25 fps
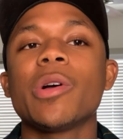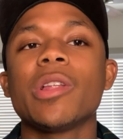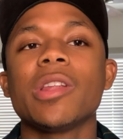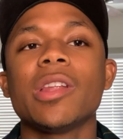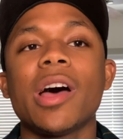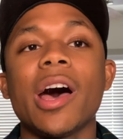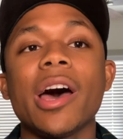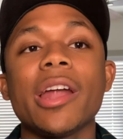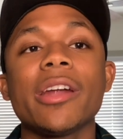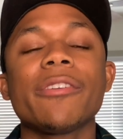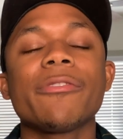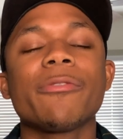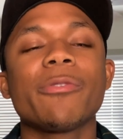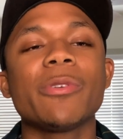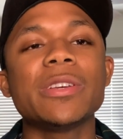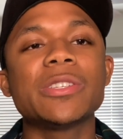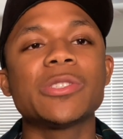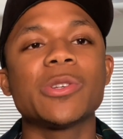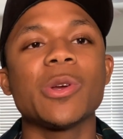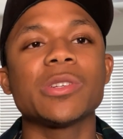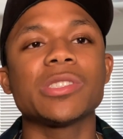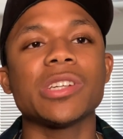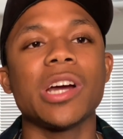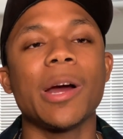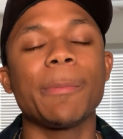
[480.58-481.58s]
a lot of
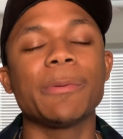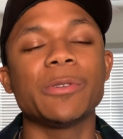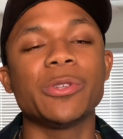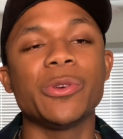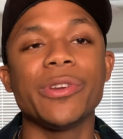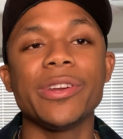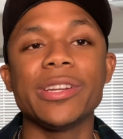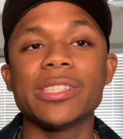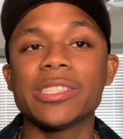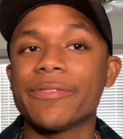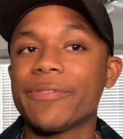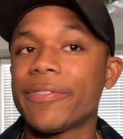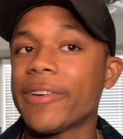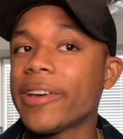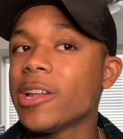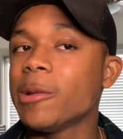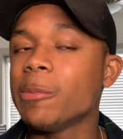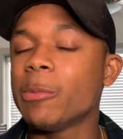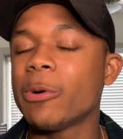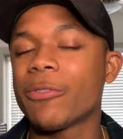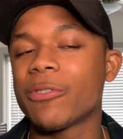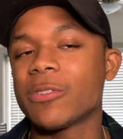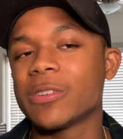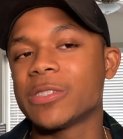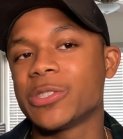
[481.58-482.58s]
research opportunities
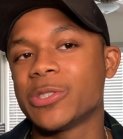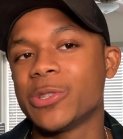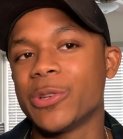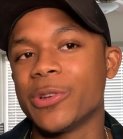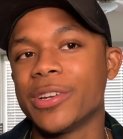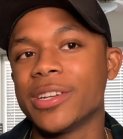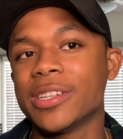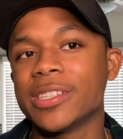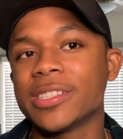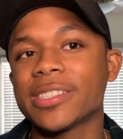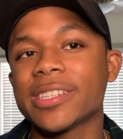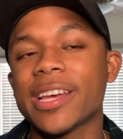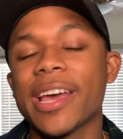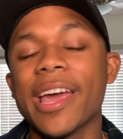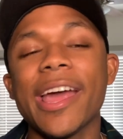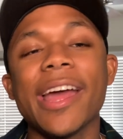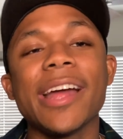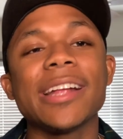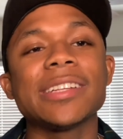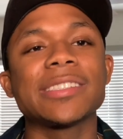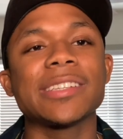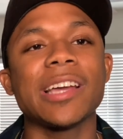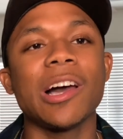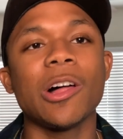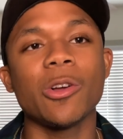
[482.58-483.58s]
available for students,
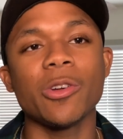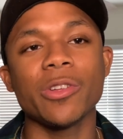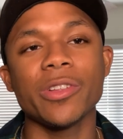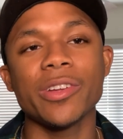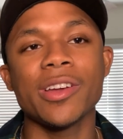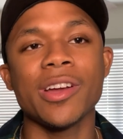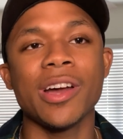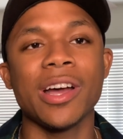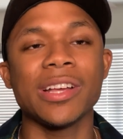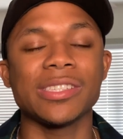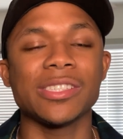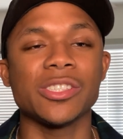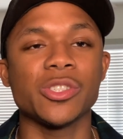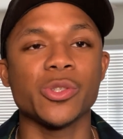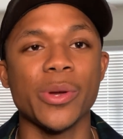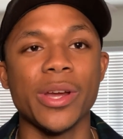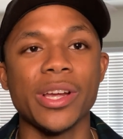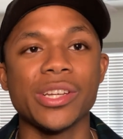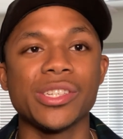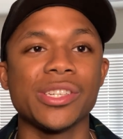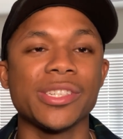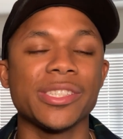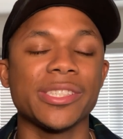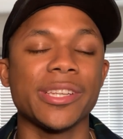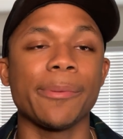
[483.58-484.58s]
and scholarly
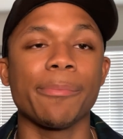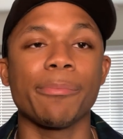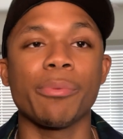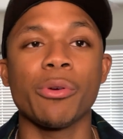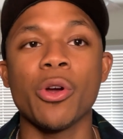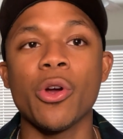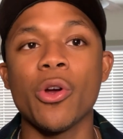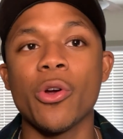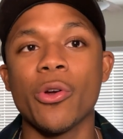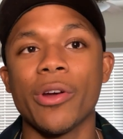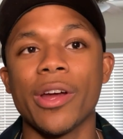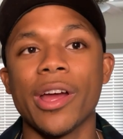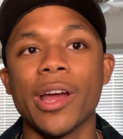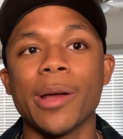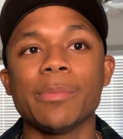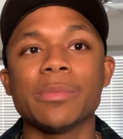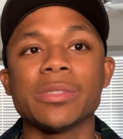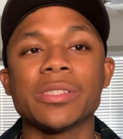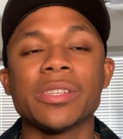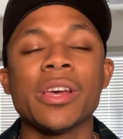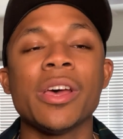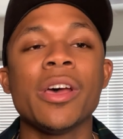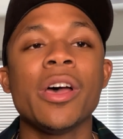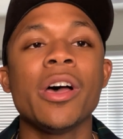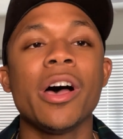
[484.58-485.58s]
concentrations and
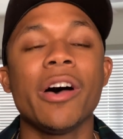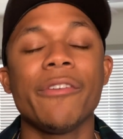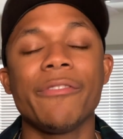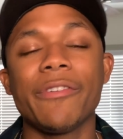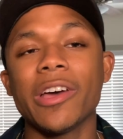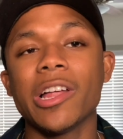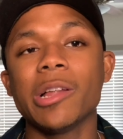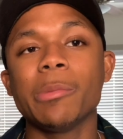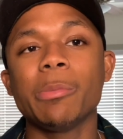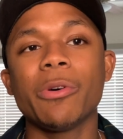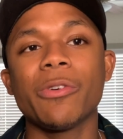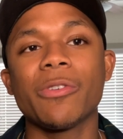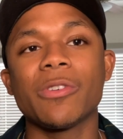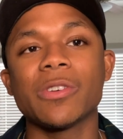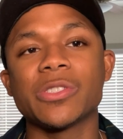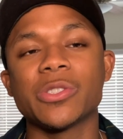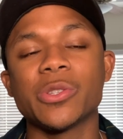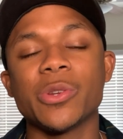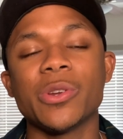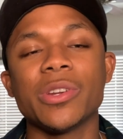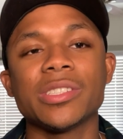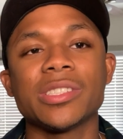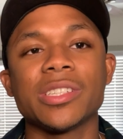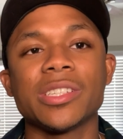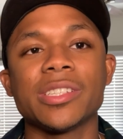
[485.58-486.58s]
programs available for
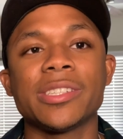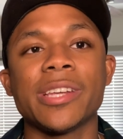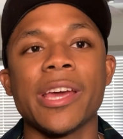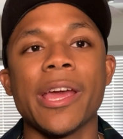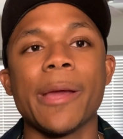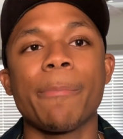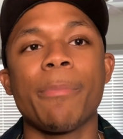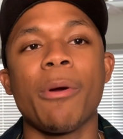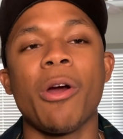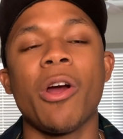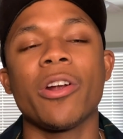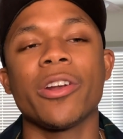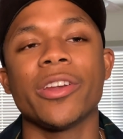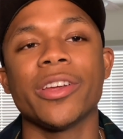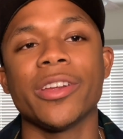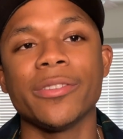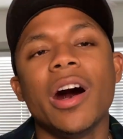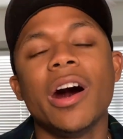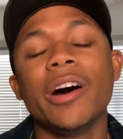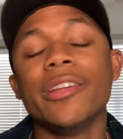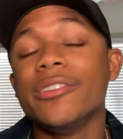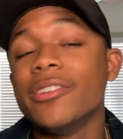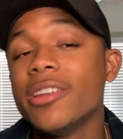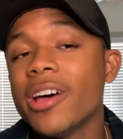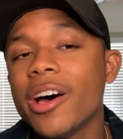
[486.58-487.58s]
students to take part in.
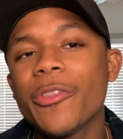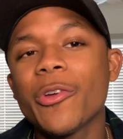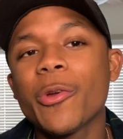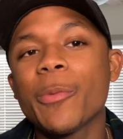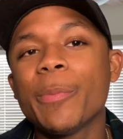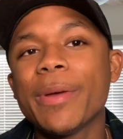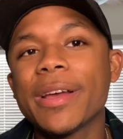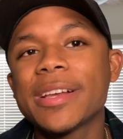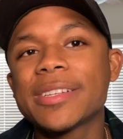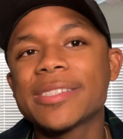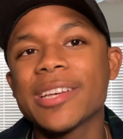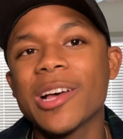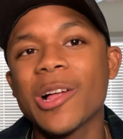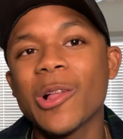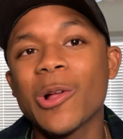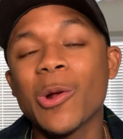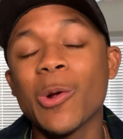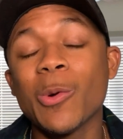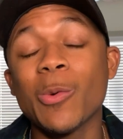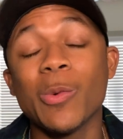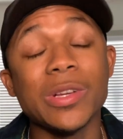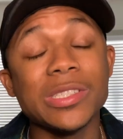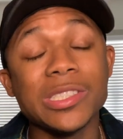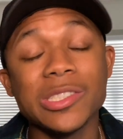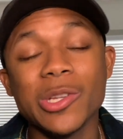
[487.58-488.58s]
Another big
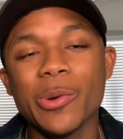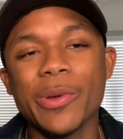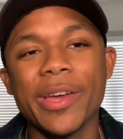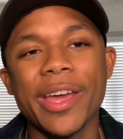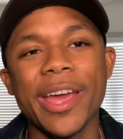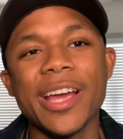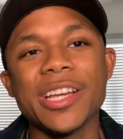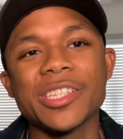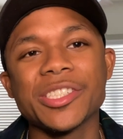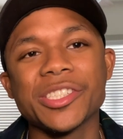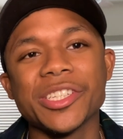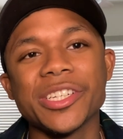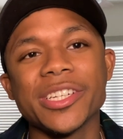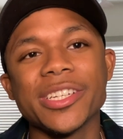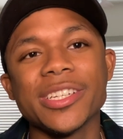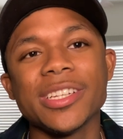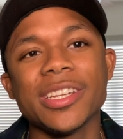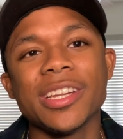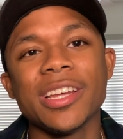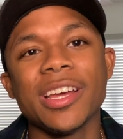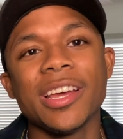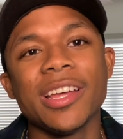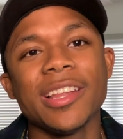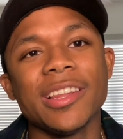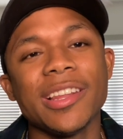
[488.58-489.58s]
seller was
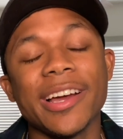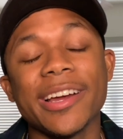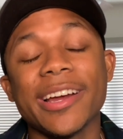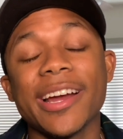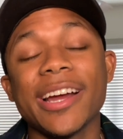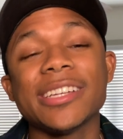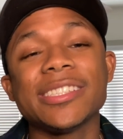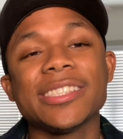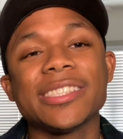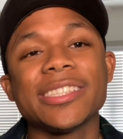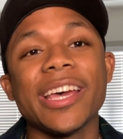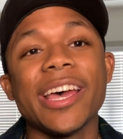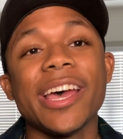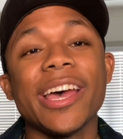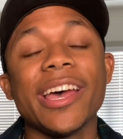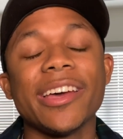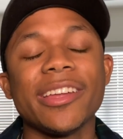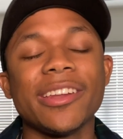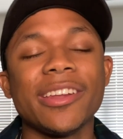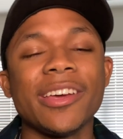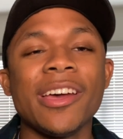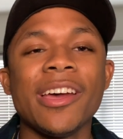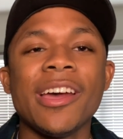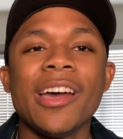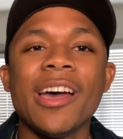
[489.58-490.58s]
location. Like I
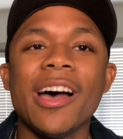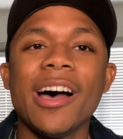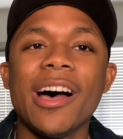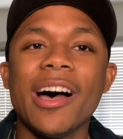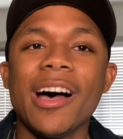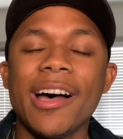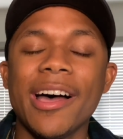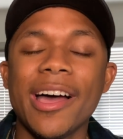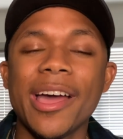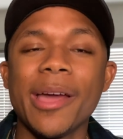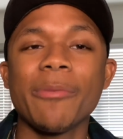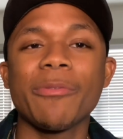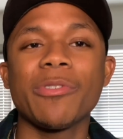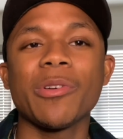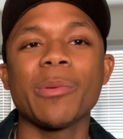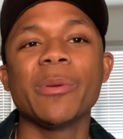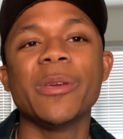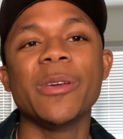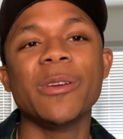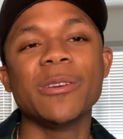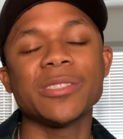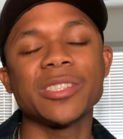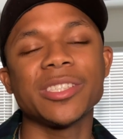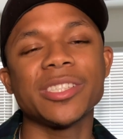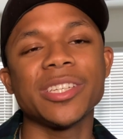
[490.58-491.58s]
said, I am from
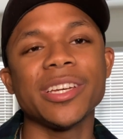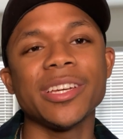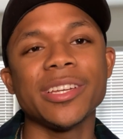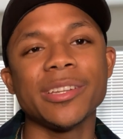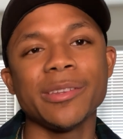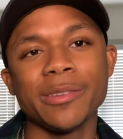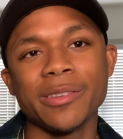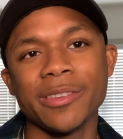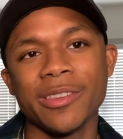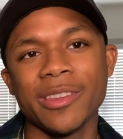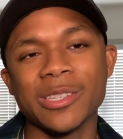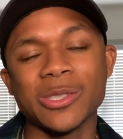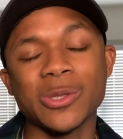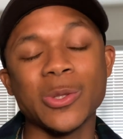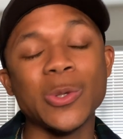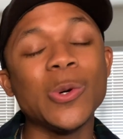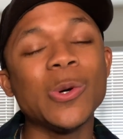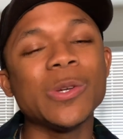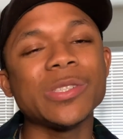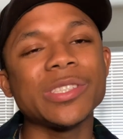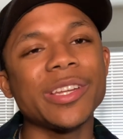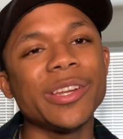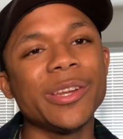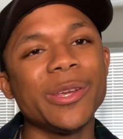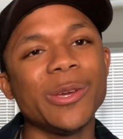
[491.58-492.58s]
Houston, the
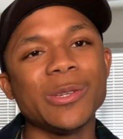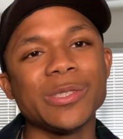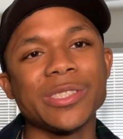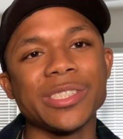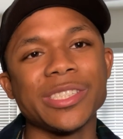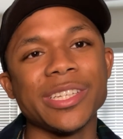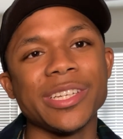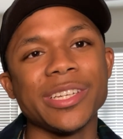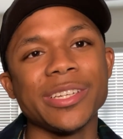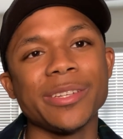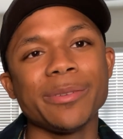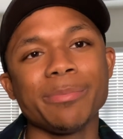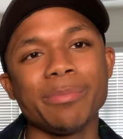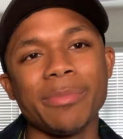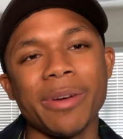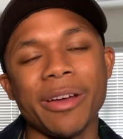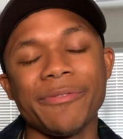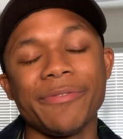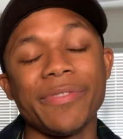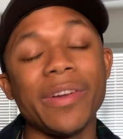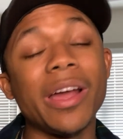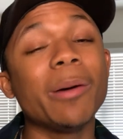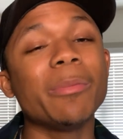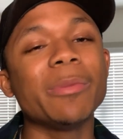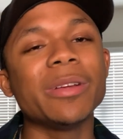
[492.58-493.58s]
school's in Houston, my
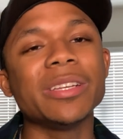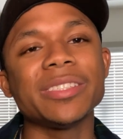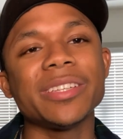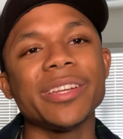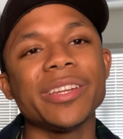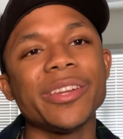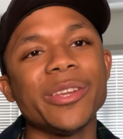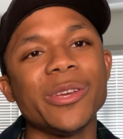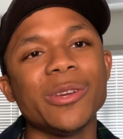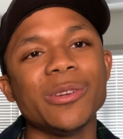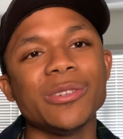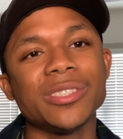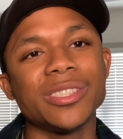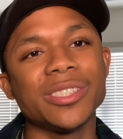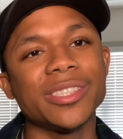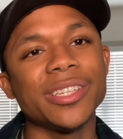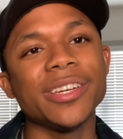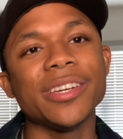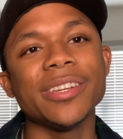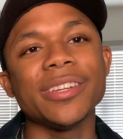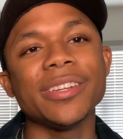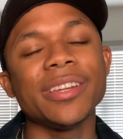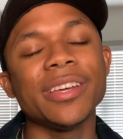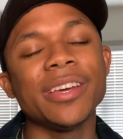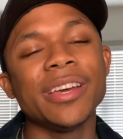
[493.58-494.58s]
family's in
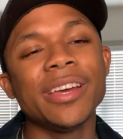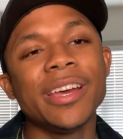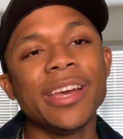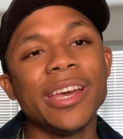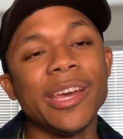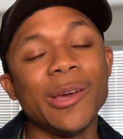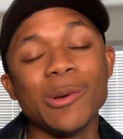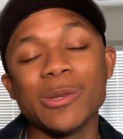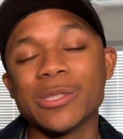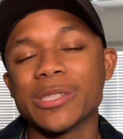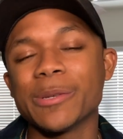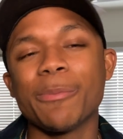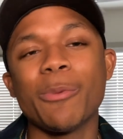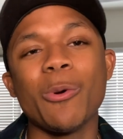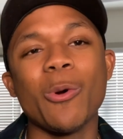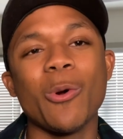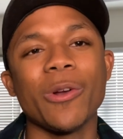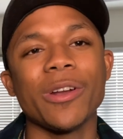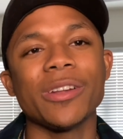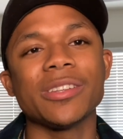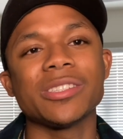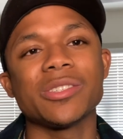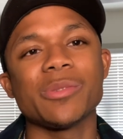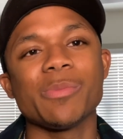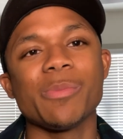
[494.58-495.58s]
Houston. It was
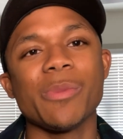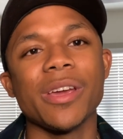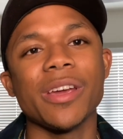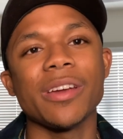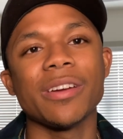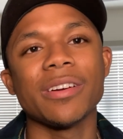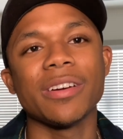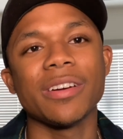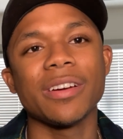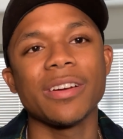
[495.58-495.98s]
important to me.